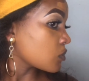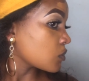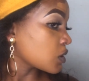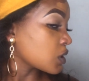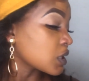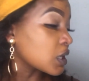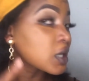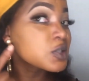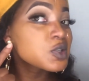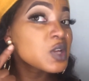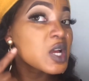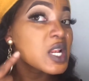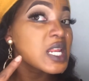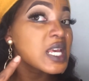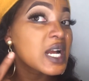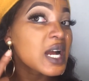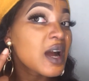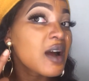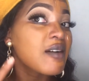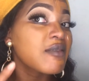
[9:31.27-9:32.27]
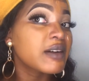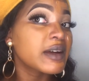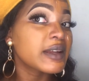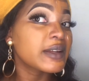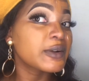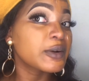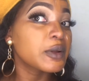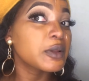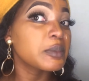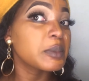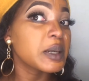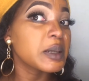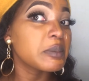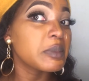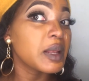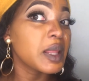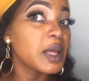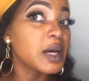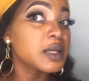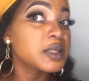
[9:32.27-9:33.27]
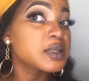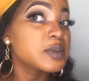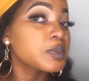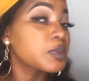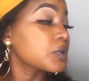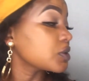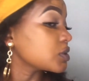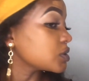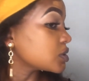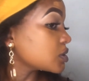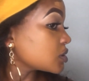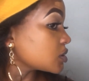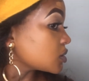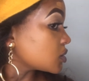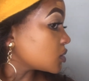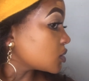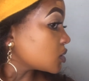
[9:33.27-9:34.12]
It actually covered all my black spots.